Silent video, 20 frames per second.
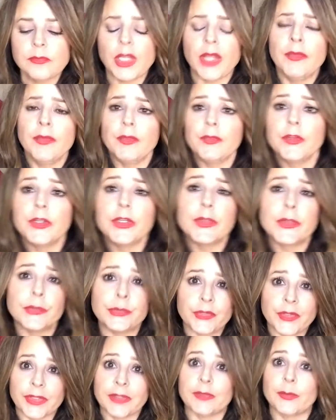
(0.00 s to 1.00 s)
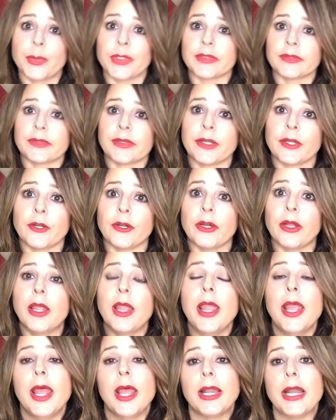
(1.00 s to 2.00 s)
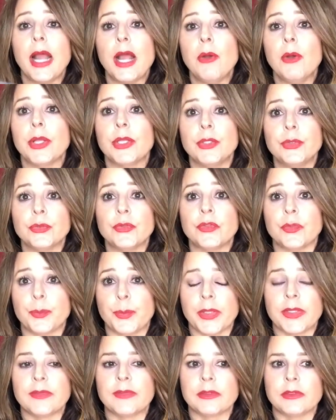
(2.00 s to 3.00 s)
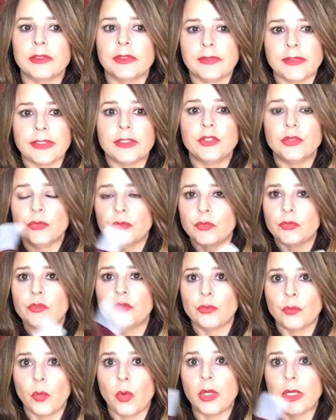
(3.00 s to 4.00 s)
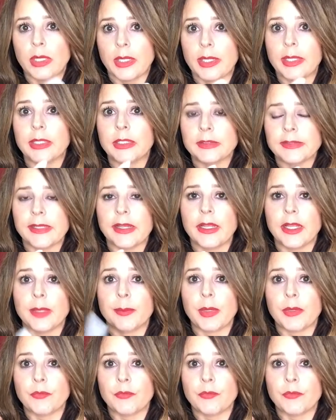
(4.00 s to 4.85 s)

And then the other side's mascara. And how I use it basically is do one eye at a time.